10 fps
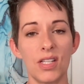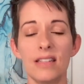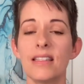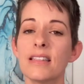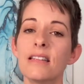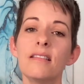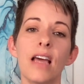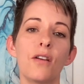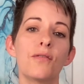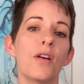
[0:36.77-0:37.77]
It doesn't
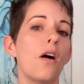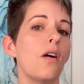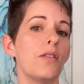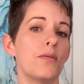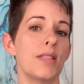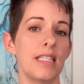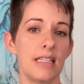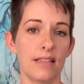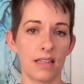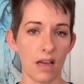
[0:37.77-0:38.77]
allow for all those
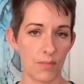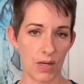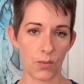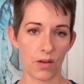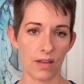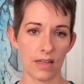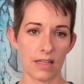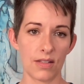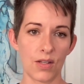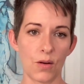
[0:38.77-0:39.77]
teeth to come in where they
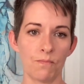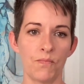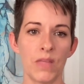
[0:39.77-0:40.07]
need to.